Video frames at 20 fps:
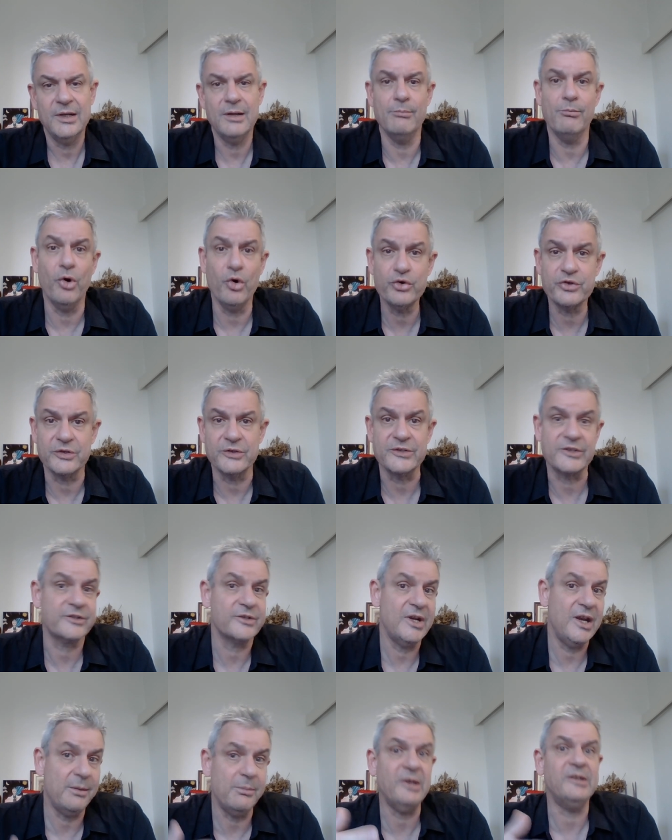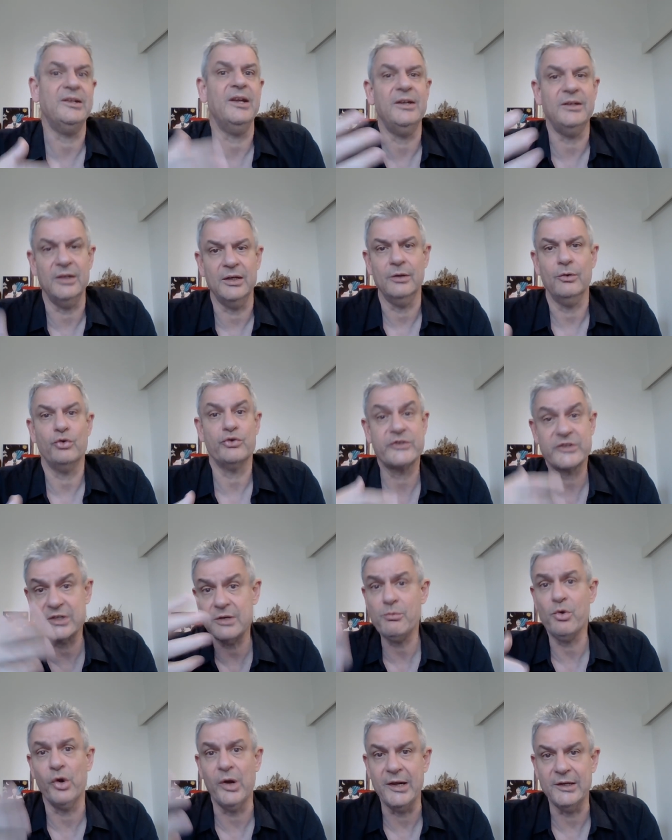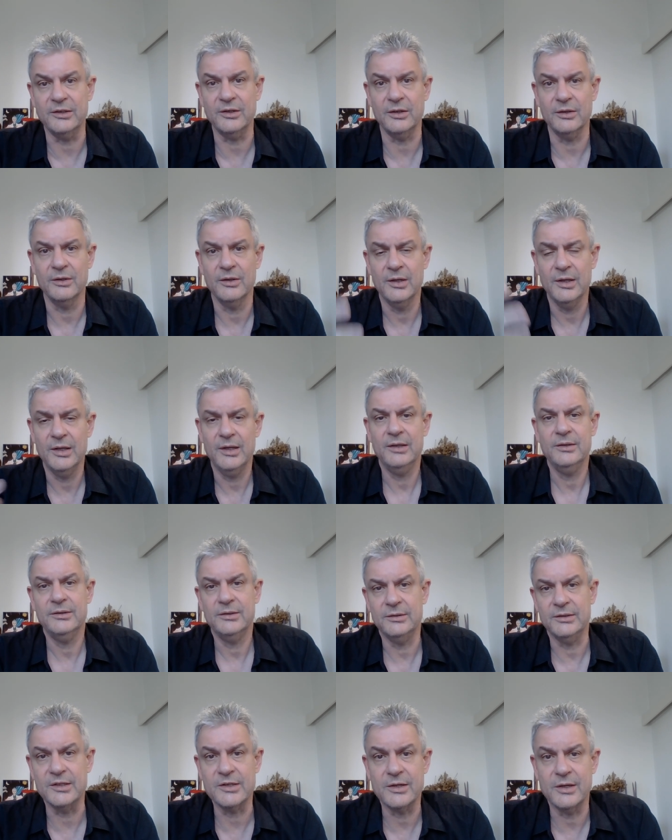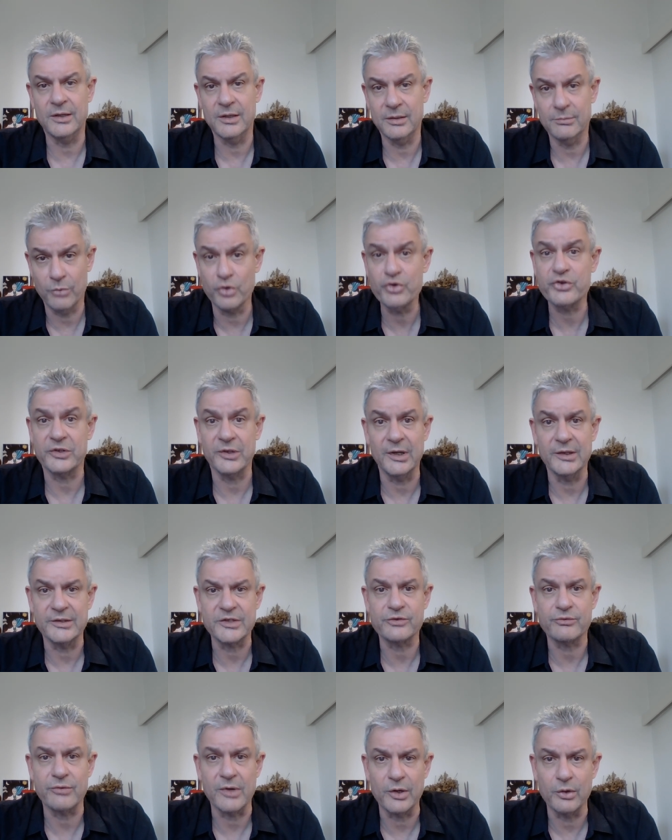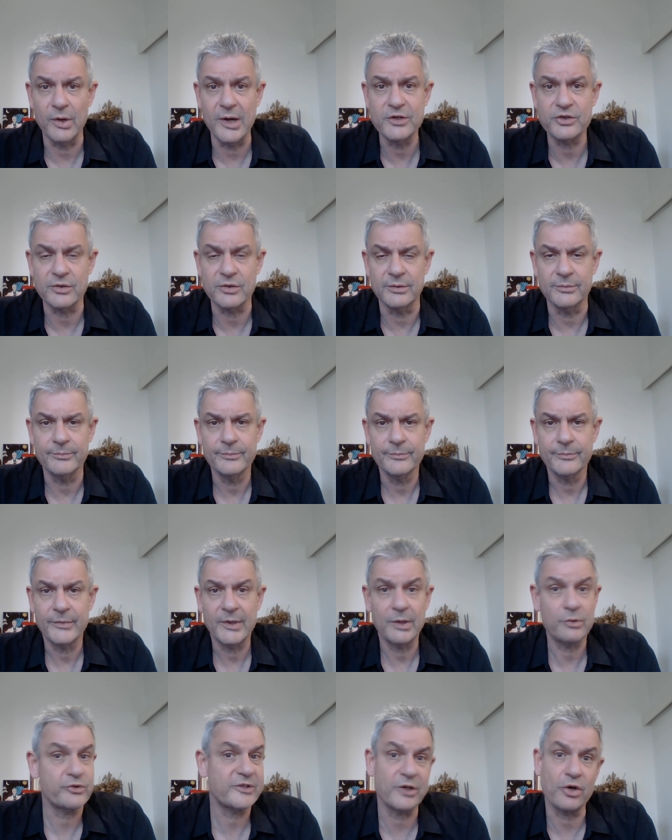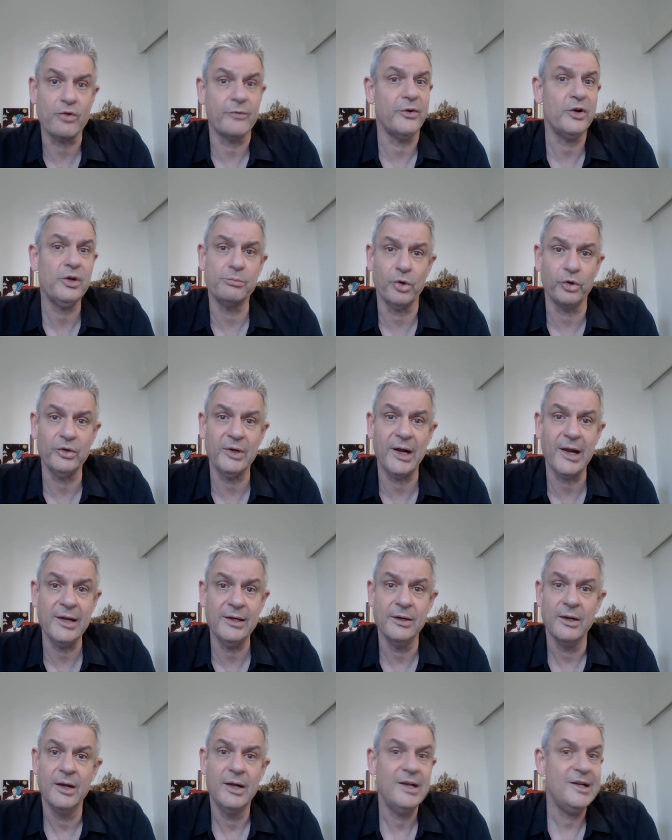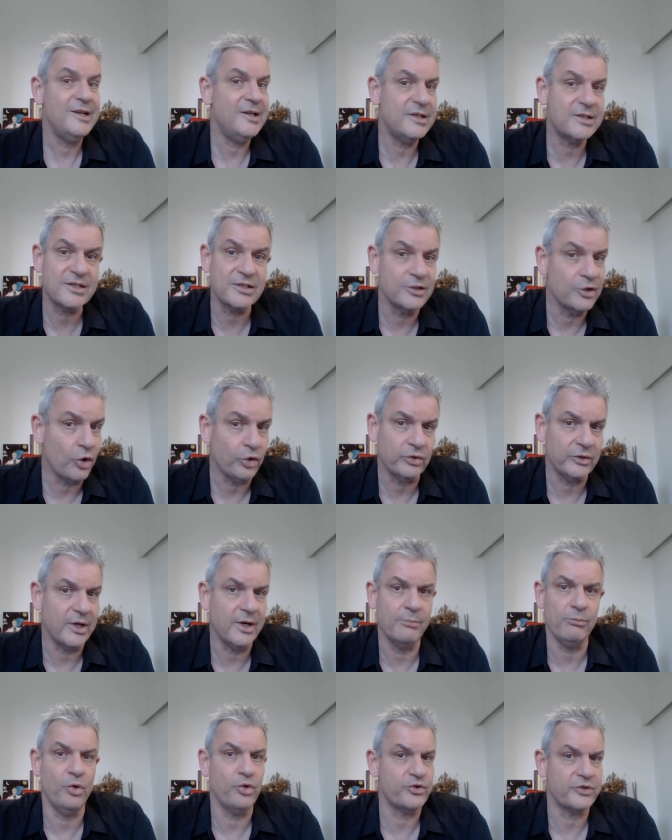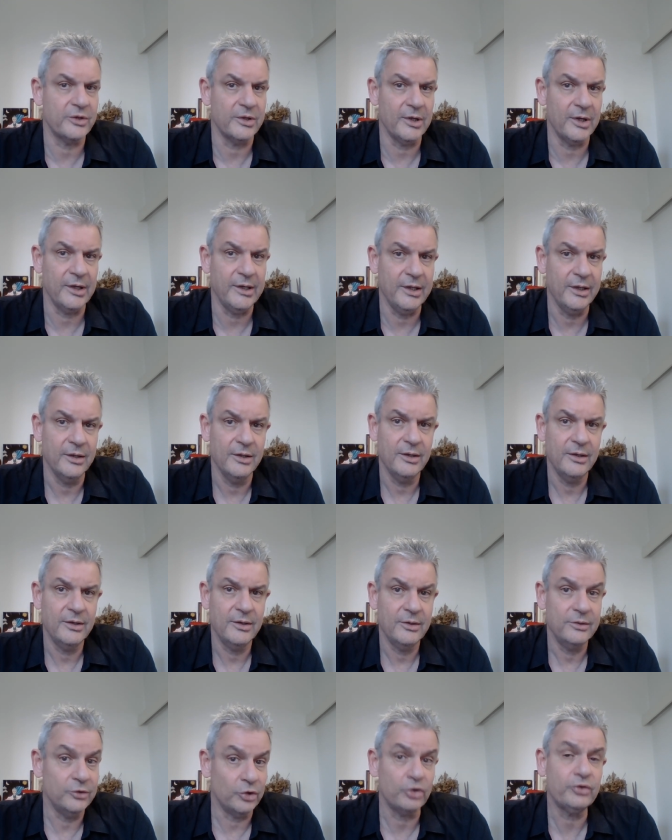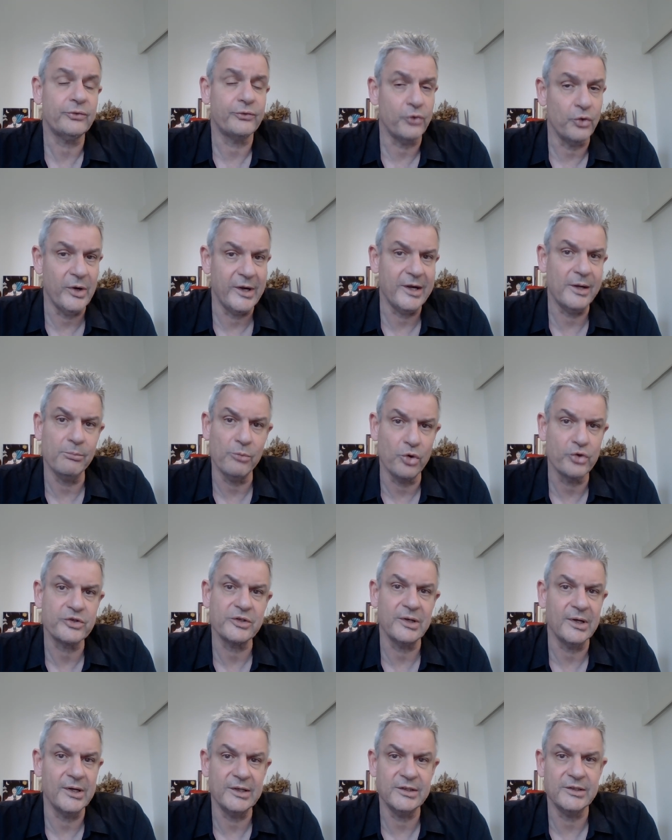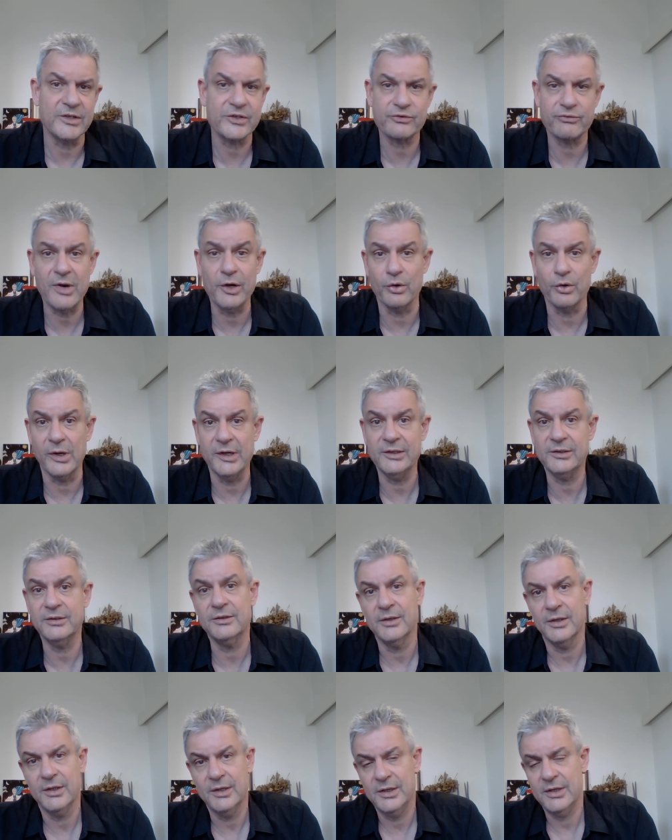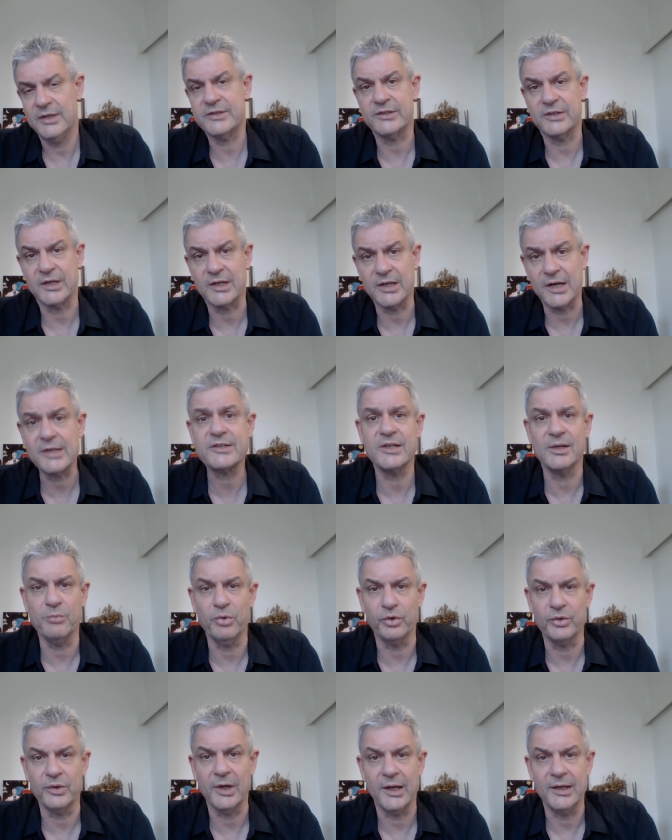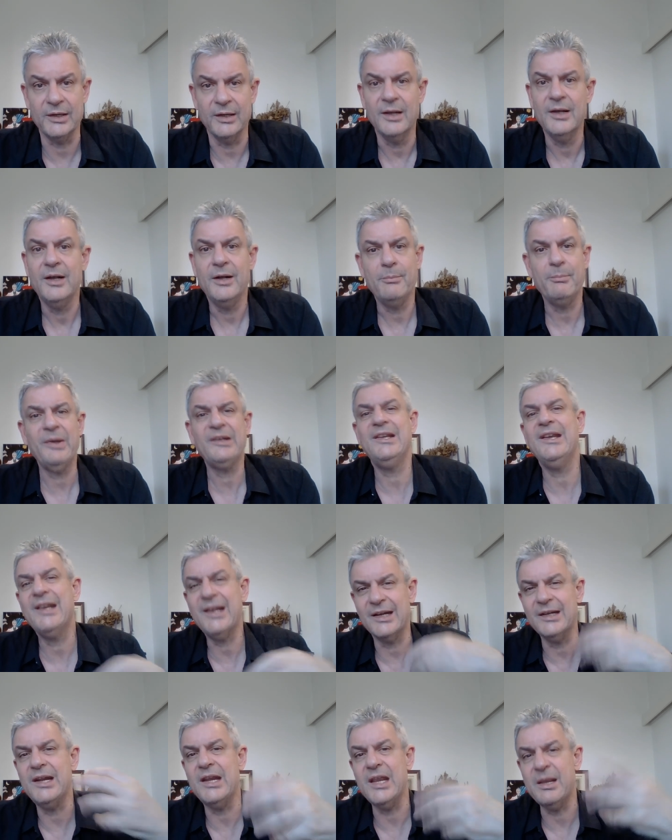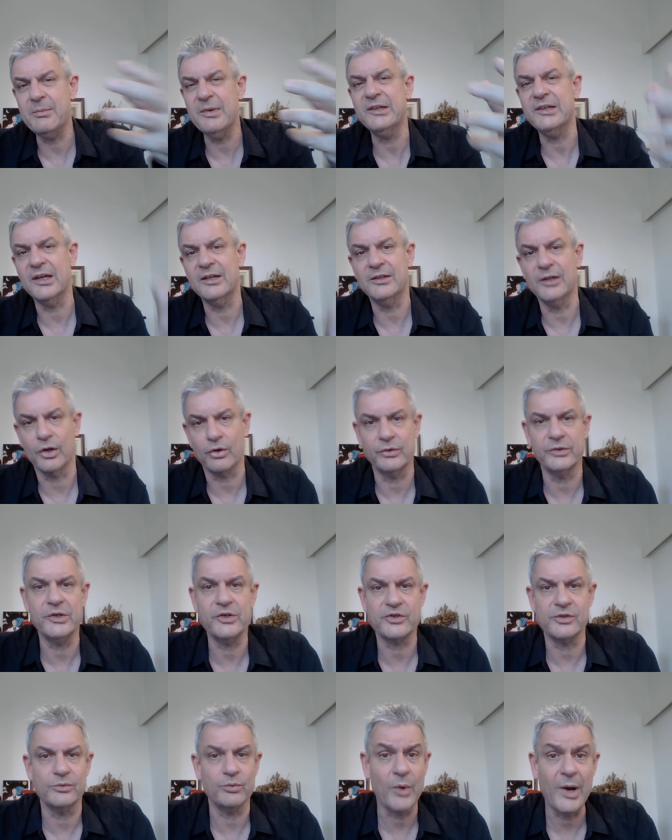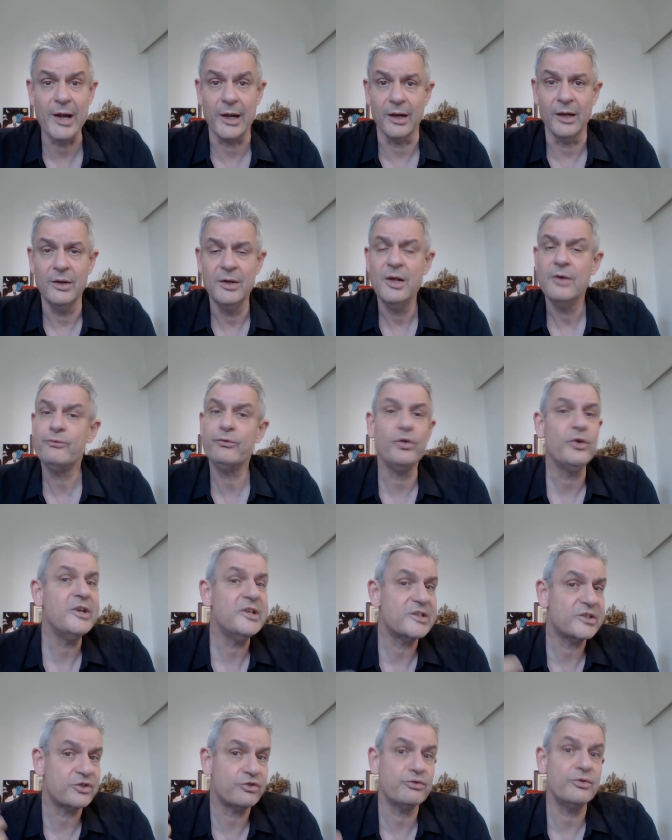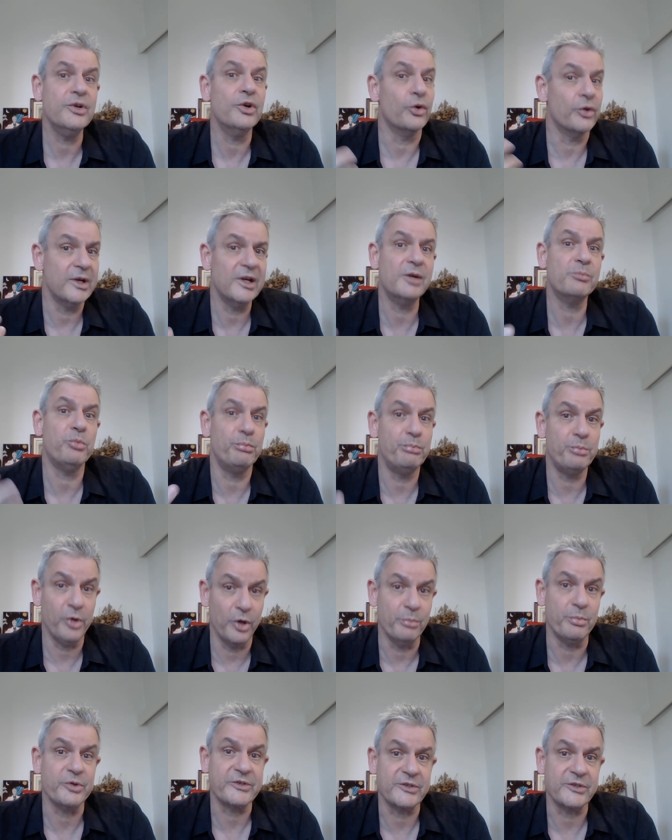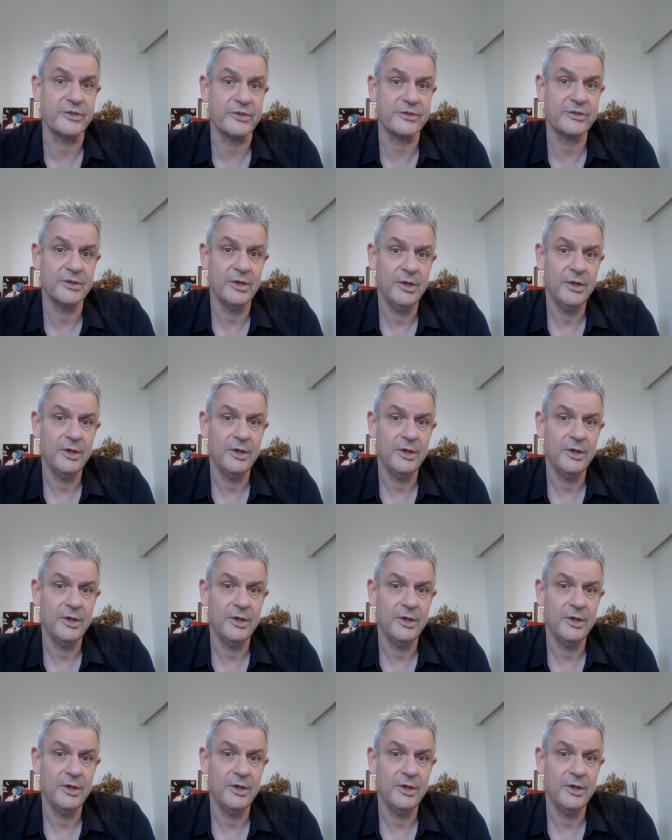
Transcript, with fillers: emotions, imitating or simulating the emotional dysregulation, because the covert borderline is not fully emotionally dysregulated as the classic borderline, but he can imitate the condition well for histrionic purposes,